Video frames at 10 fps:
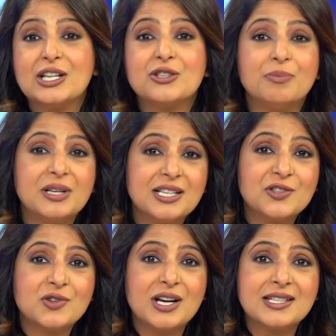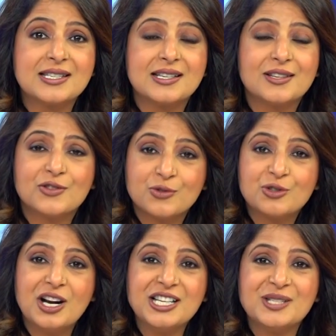to building trust through
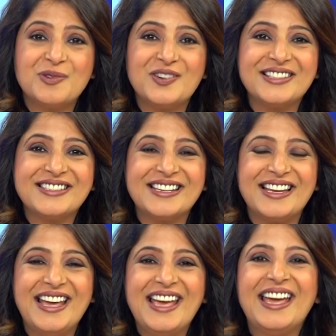transparency,